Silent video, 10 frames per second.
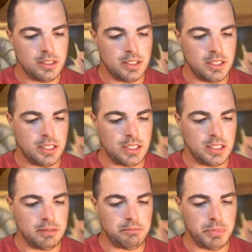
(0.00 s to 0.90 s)
did not
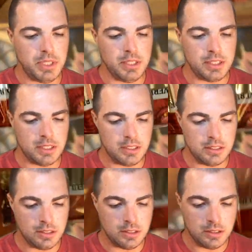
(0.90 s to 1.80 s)
get bent.
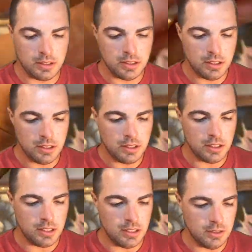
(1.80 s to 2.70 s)

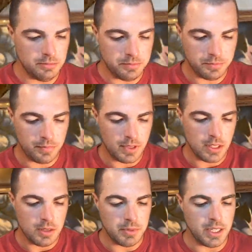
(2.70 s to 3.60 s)
But
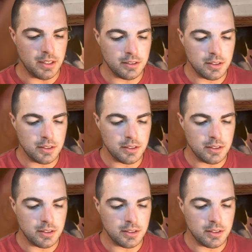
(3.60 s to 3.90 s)
yeah,